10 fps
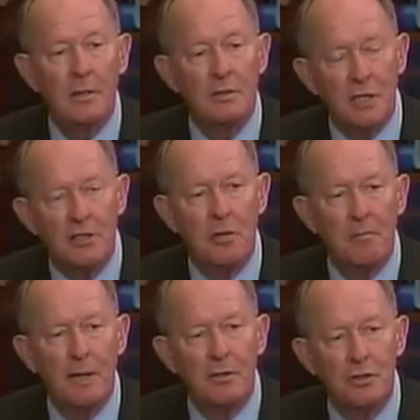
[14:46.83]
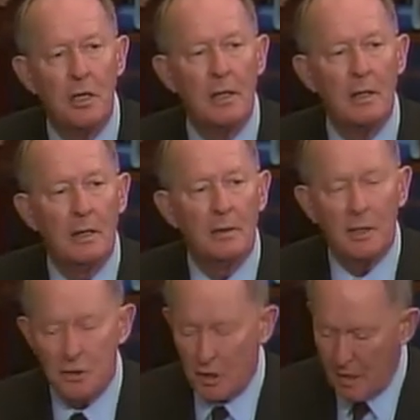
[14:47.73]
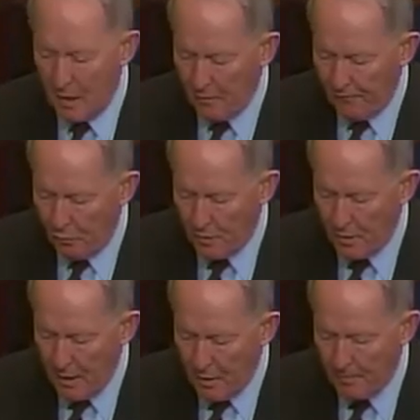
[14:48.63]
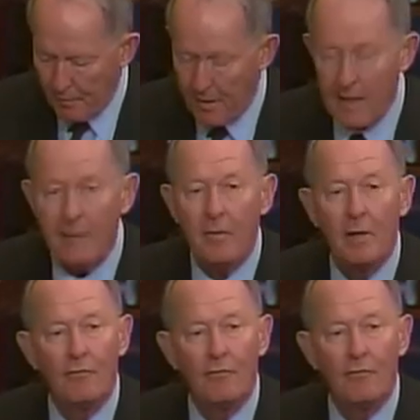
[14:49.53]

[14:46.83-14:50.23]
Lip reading: such a big chunk that she can't afford to help pay